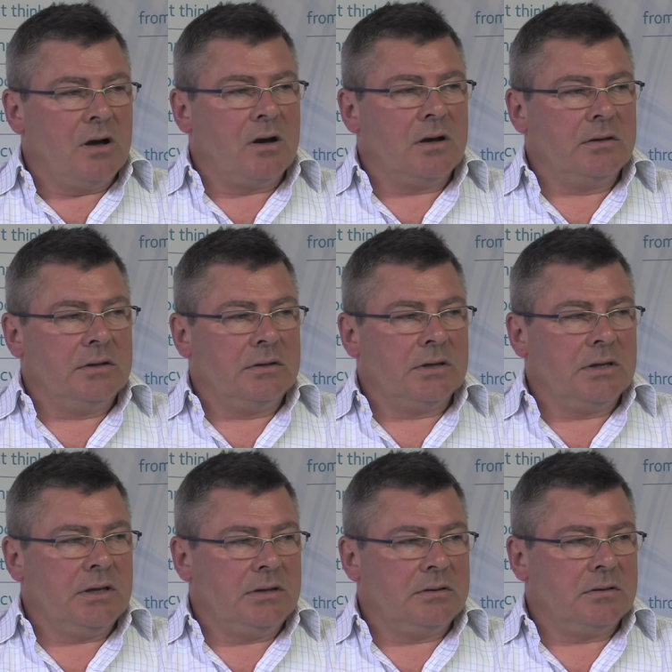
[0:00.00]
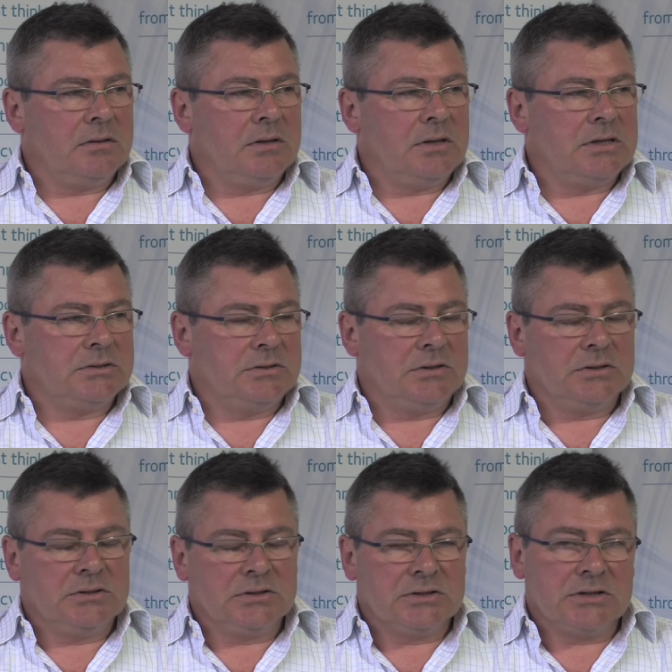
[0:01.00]
I think the key to this, the
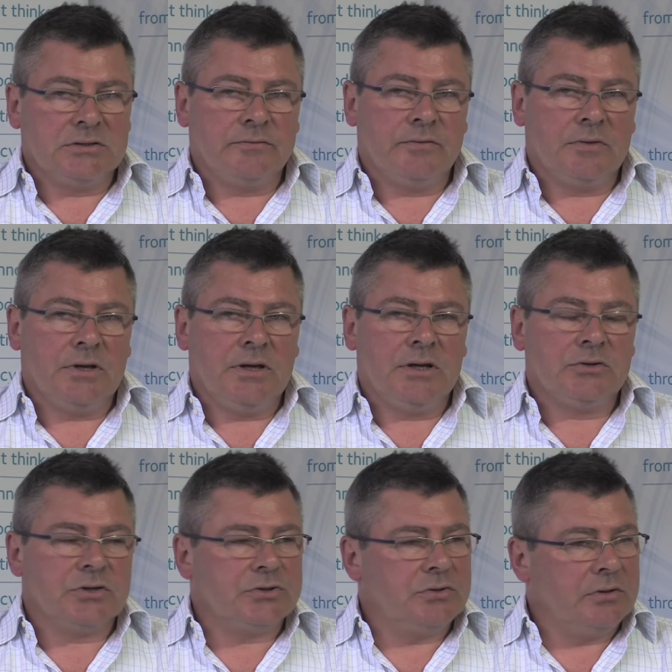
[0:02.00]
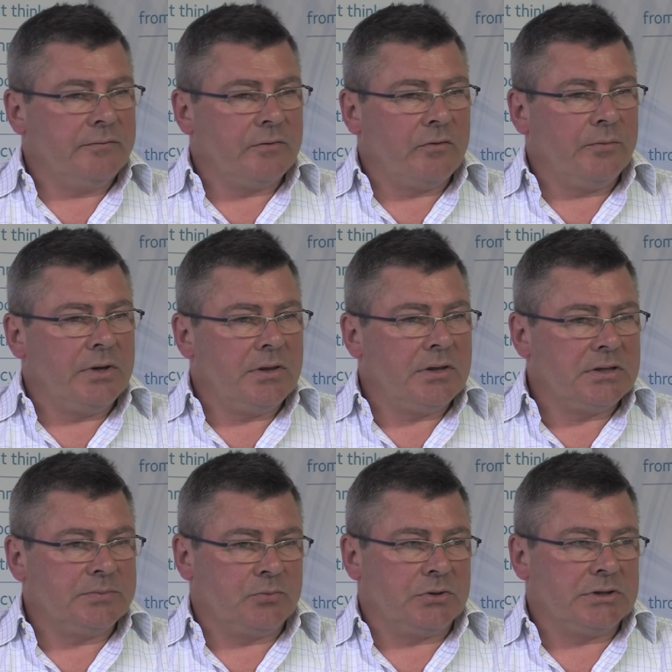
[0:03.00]
success of the industrial involvement in
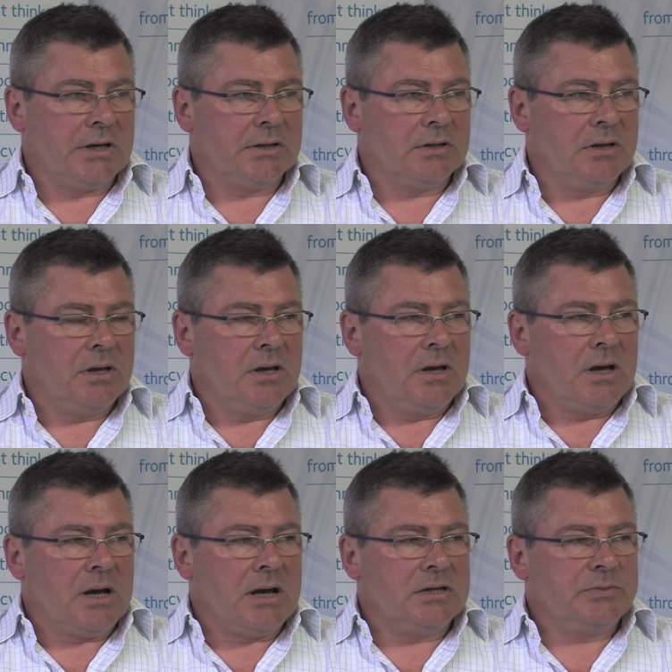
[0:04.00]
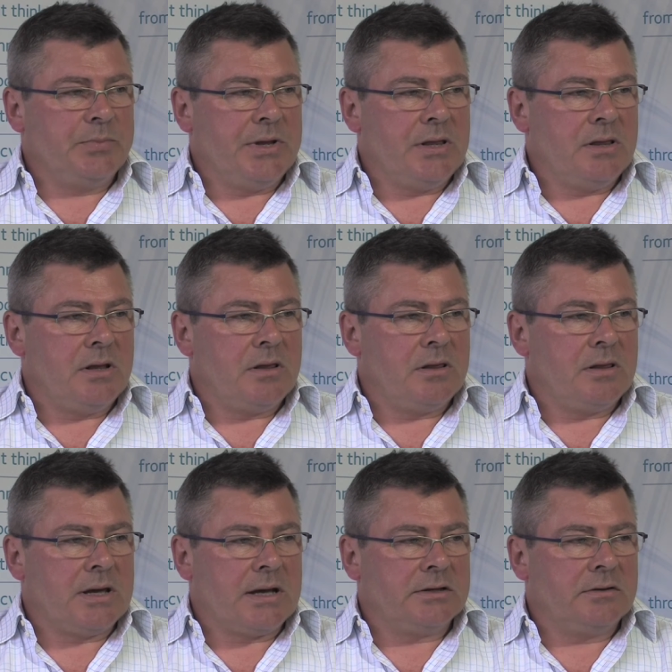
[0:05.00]
this project, has been
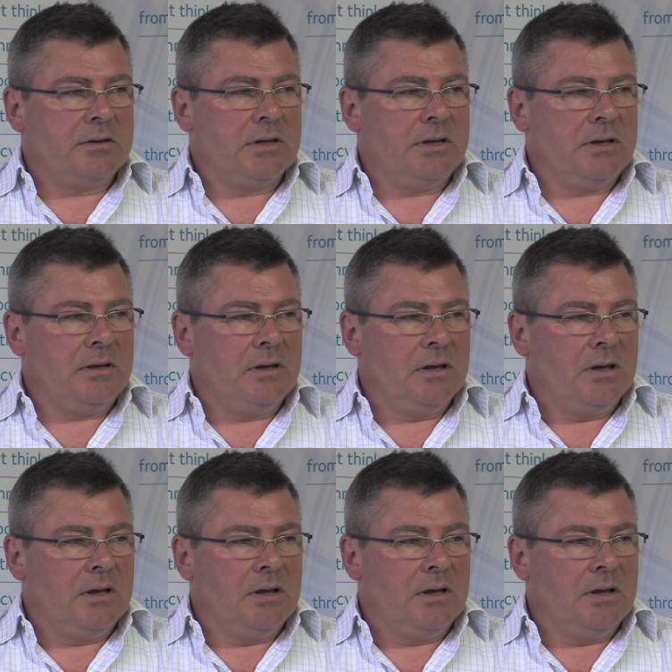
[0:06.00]
that the